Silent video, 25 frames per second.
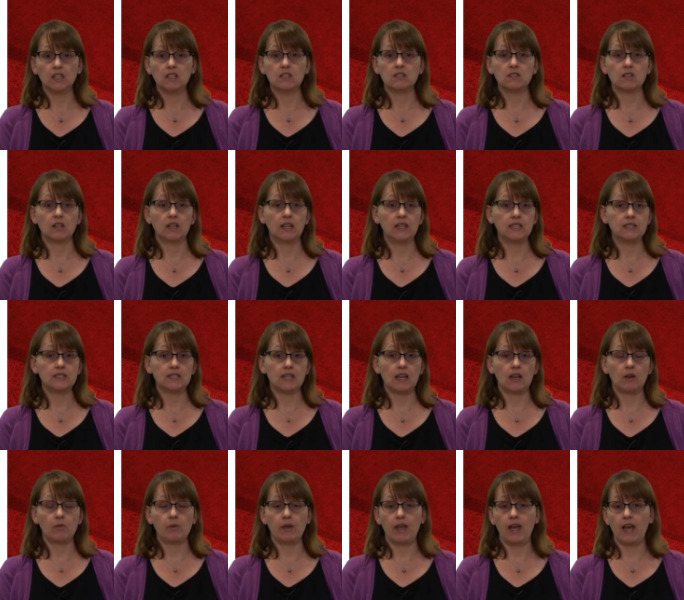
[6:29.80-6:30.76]
So let's
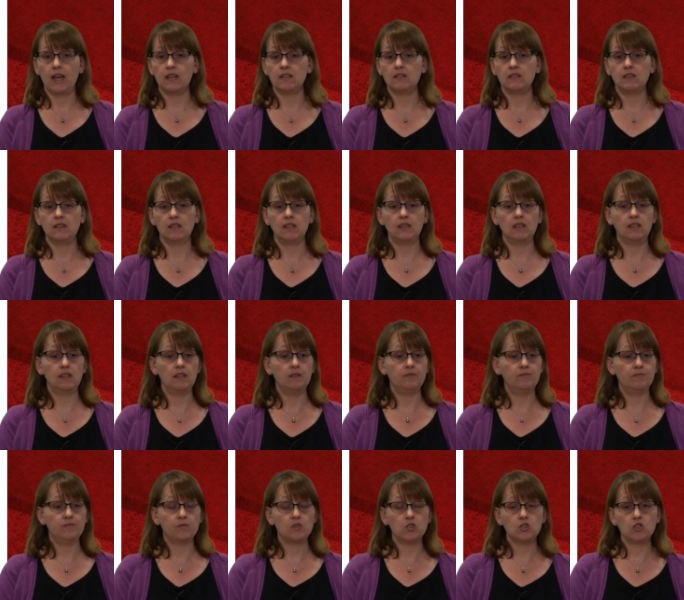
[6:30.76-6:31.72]
say we had the
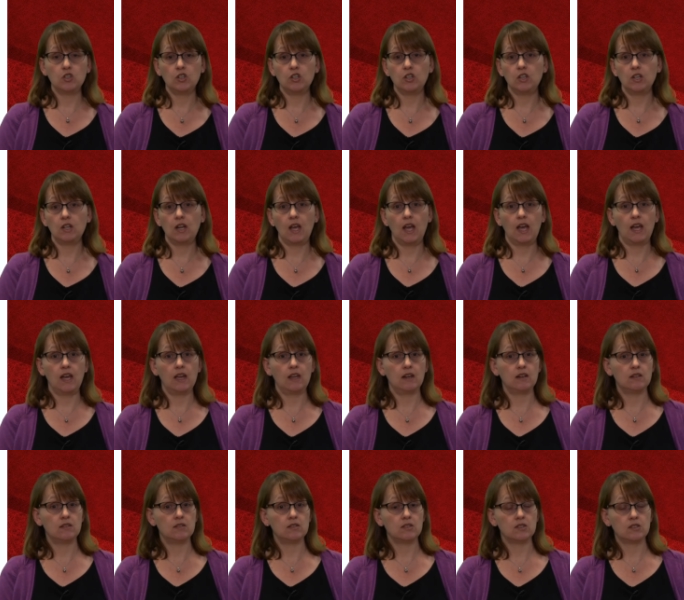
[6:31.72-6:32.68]
student
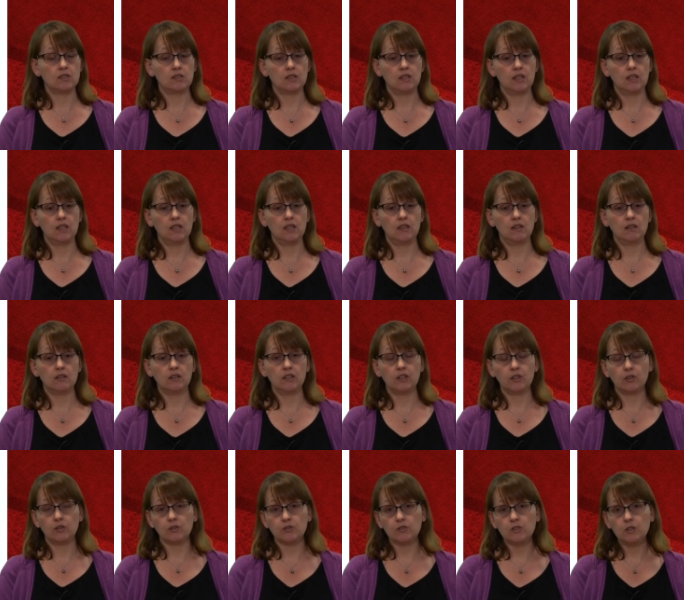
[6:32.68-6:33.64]
and the
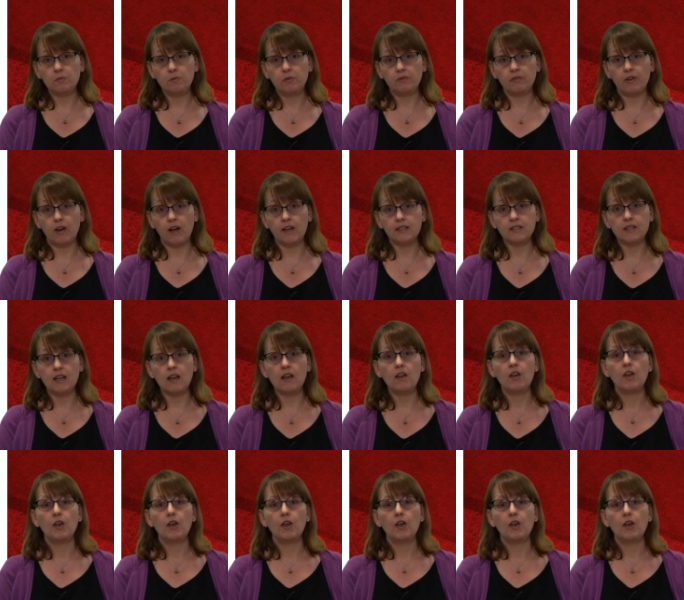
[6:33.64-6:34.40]
clinical supervisor